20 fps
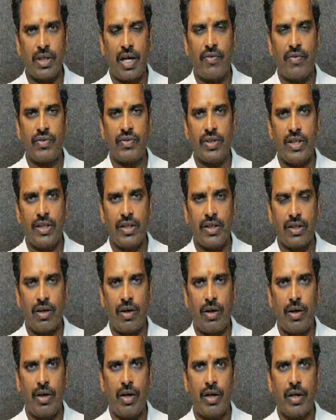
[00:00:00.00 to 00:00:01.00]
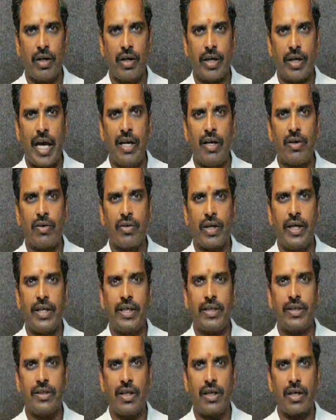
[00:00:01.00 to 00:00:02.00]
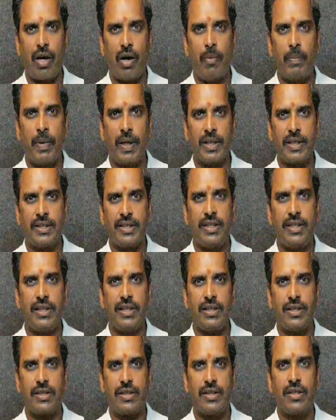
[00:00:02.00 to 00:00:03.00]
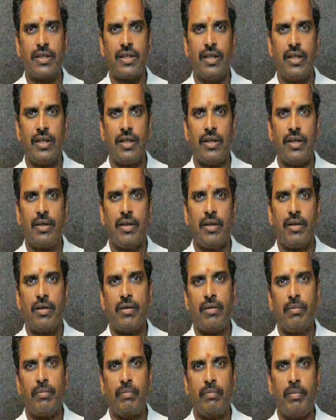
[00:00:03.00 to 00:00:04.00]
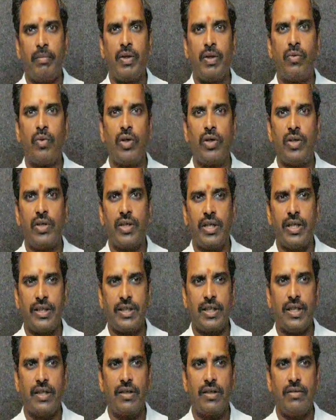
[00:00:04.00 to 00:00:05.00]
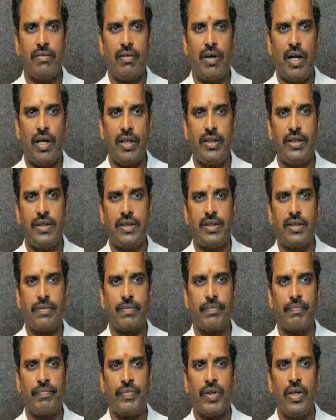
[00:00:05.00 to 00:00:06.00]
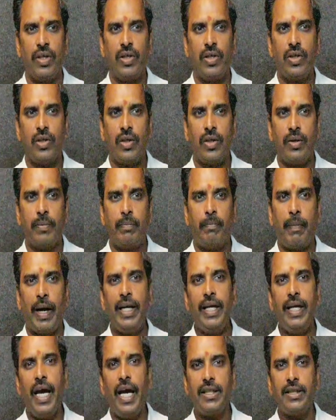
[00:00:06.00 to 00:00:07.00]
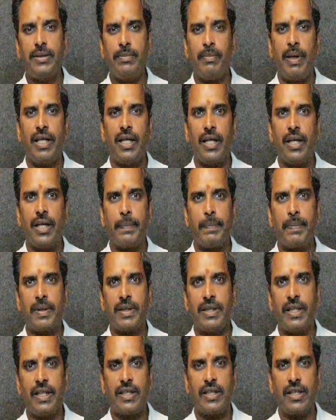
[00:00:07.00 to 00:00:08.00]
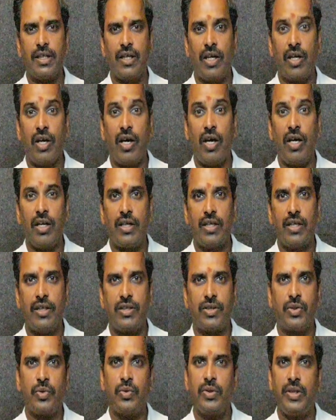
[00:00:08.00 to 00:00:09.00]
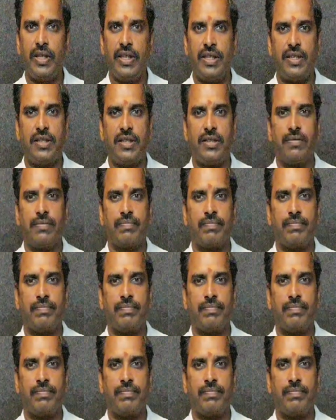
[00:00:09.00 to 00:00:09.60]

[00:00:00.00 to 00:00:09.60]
After that calculating the complexities, big O notation, all these. Mind has mental representation analogous to these.